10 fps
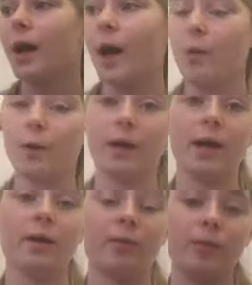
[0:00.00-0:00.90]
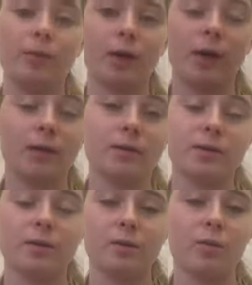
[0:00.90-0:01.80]
I want to hear from you
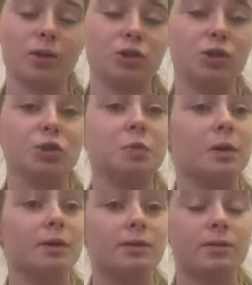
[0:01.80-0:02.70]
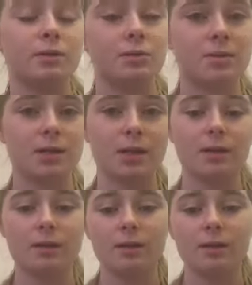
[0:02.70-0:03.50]
guys what you want to see.